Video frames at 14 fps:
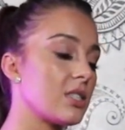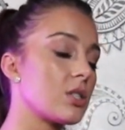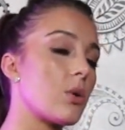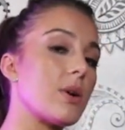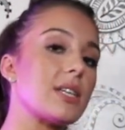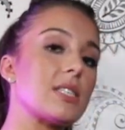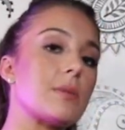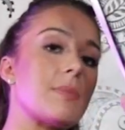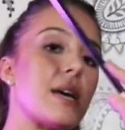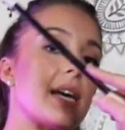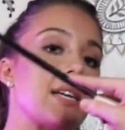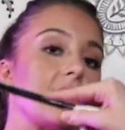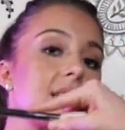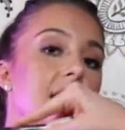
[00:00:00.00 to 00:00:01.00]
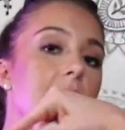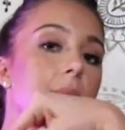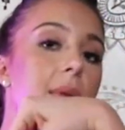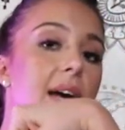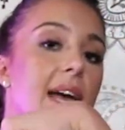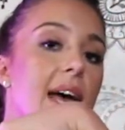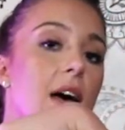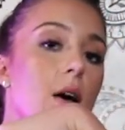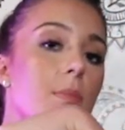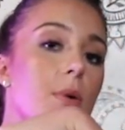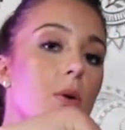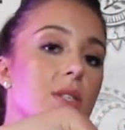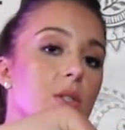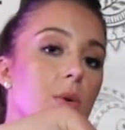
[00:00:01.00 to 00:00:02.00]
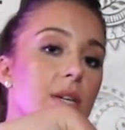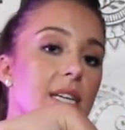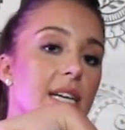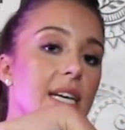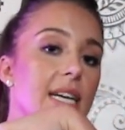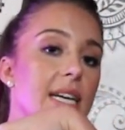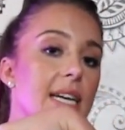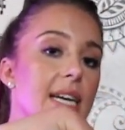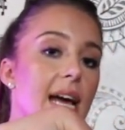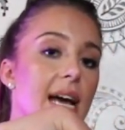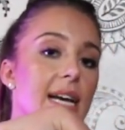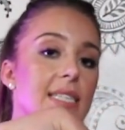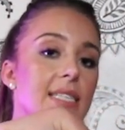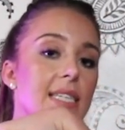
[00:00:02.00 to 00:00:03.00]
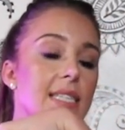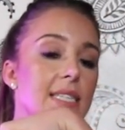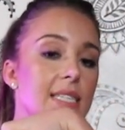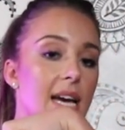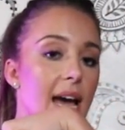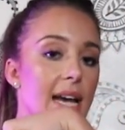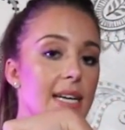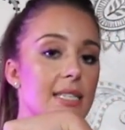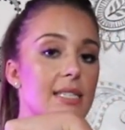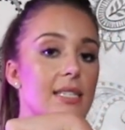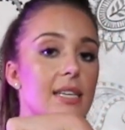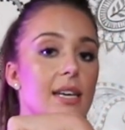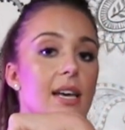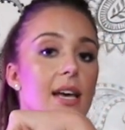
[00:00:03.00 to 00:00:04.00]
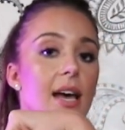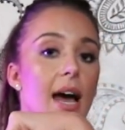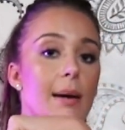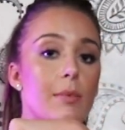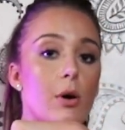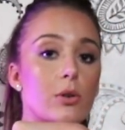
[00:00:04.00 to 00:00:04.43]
is going to bend and my elbow is going to get in nice and tight. I'm